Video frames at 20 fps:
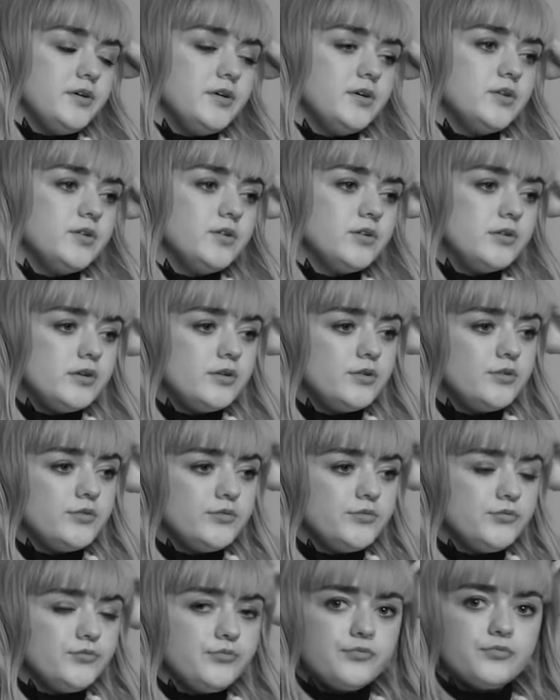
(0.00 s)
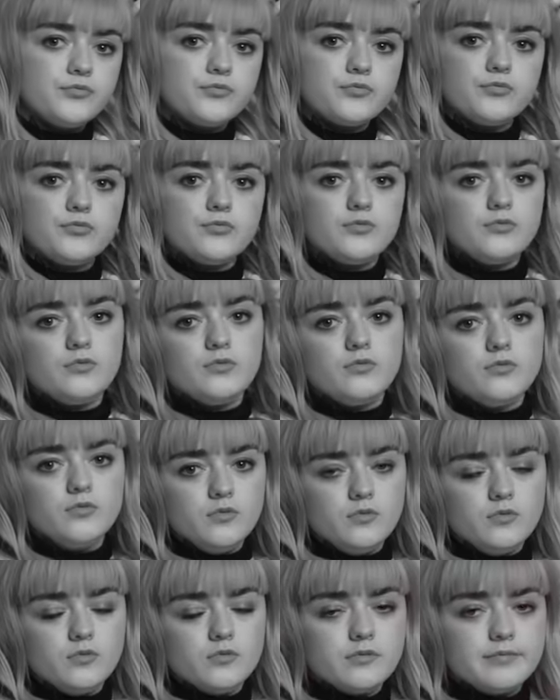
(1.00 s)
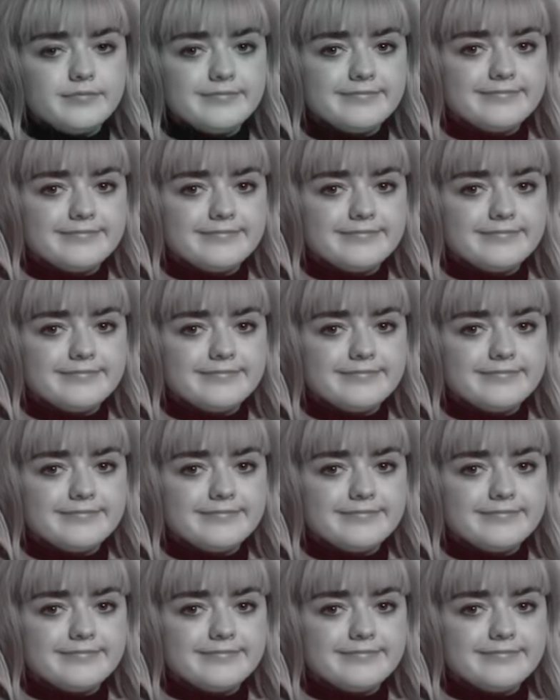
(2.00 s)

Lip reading: This person isn't speaking.